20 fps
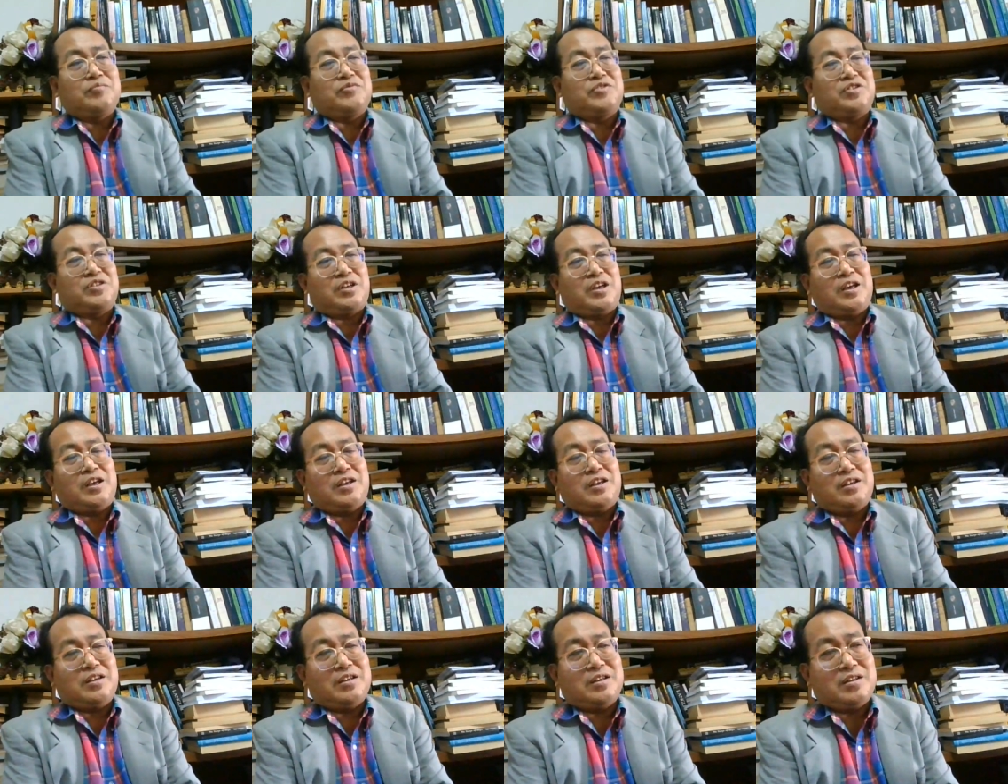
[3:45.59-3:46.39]

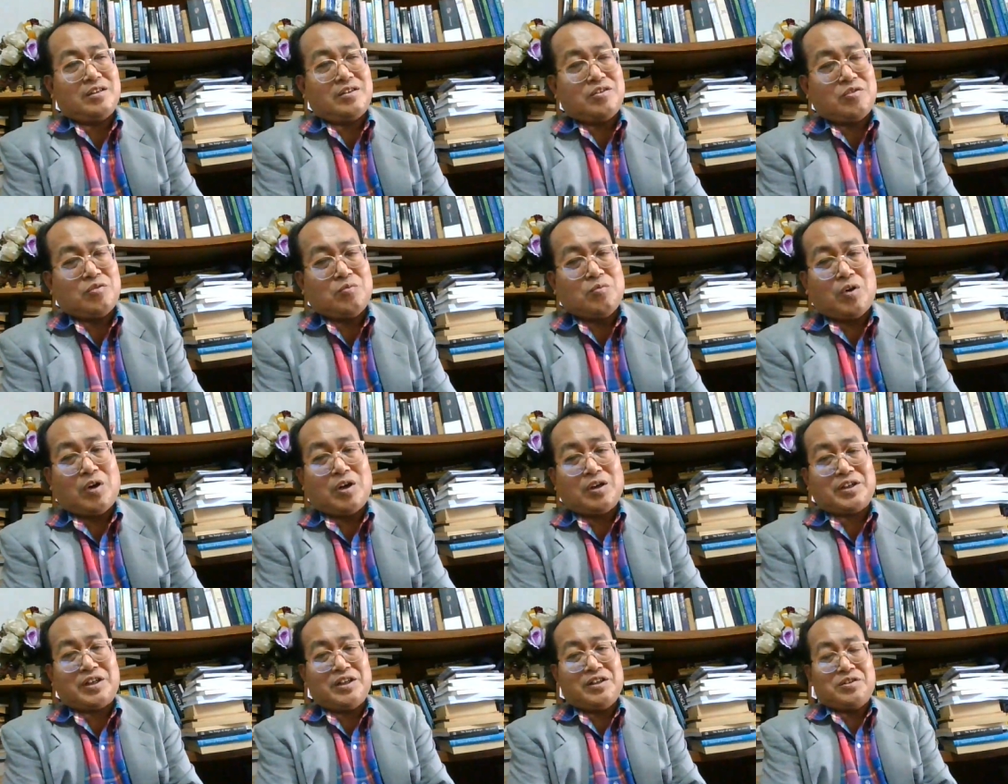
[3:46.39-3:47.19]
say you
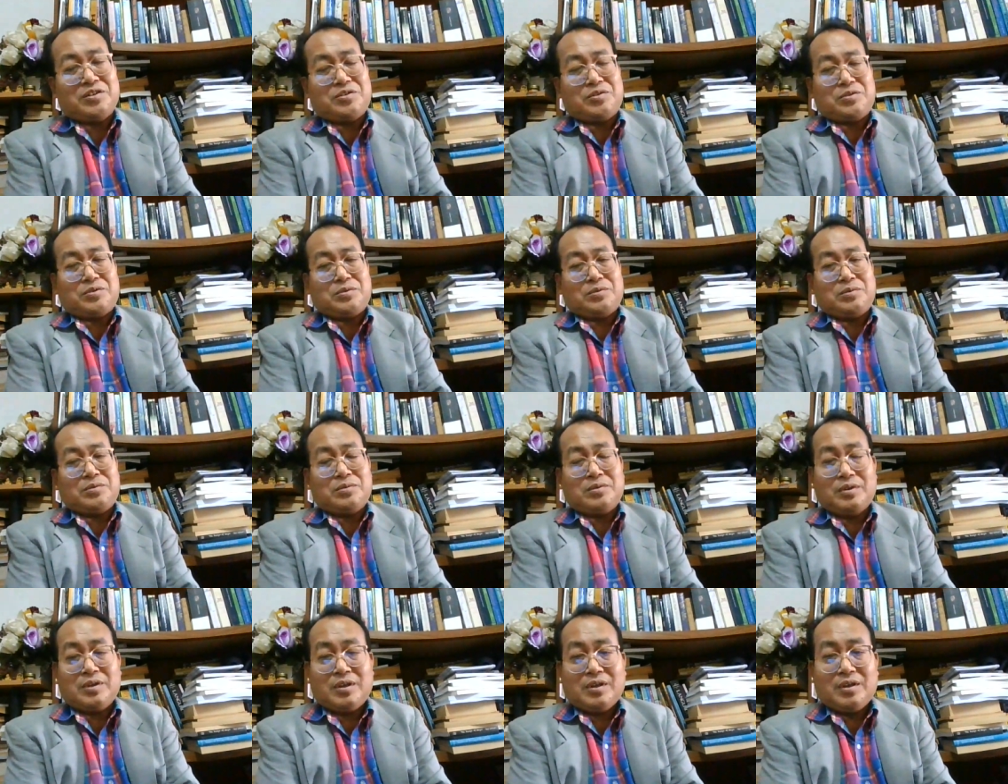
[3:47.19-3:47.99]
walk
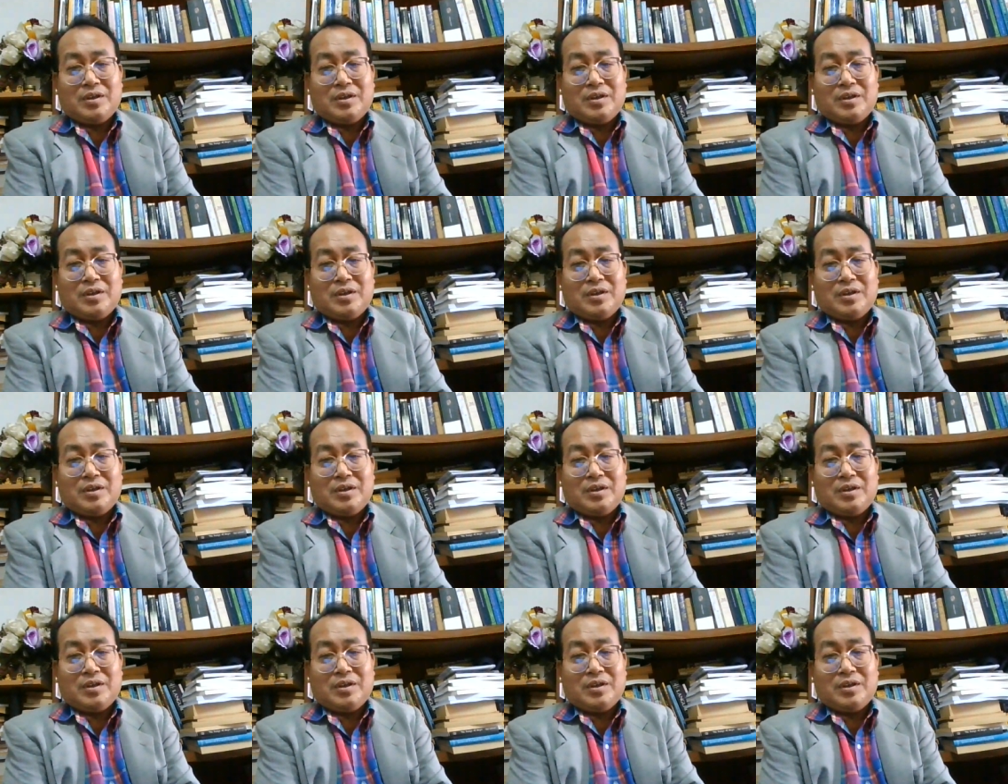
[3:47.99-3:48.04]
into